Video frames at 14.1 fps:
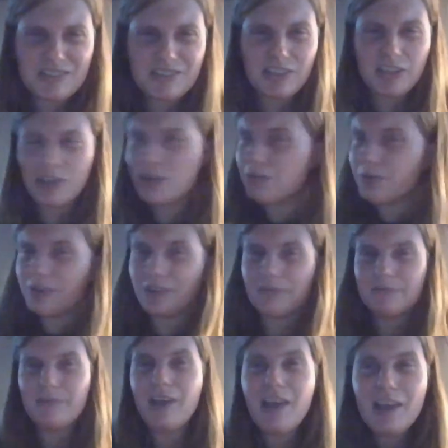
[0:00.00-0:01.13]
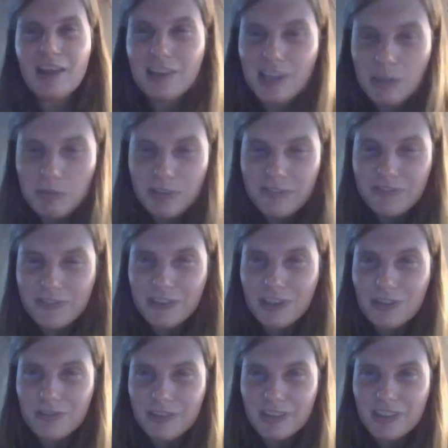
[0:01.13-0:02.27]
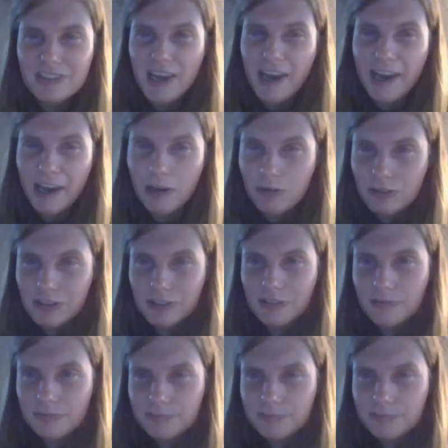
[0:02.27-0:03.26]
You know what? Let me figure this out.